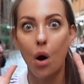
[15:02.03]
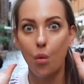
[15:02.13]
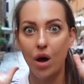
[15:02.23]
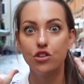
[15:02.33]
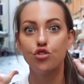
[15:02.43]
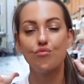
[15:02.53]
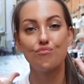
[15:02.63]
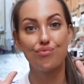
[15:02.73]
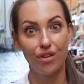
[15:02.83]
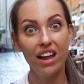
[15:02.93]
when you
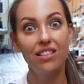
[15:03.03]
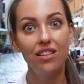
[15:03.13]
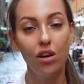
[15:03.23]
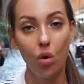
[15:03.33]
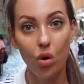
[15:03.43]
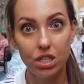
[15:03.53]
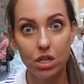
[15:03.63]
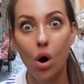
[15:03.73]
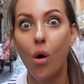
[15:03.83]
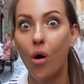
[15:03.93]
break the laws
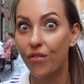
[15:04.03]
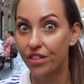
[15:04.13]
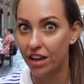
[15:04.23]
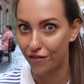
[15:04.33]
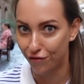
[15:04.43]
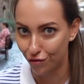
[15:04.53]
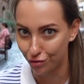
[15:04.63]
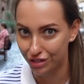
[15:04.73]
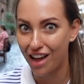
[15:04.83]
of their food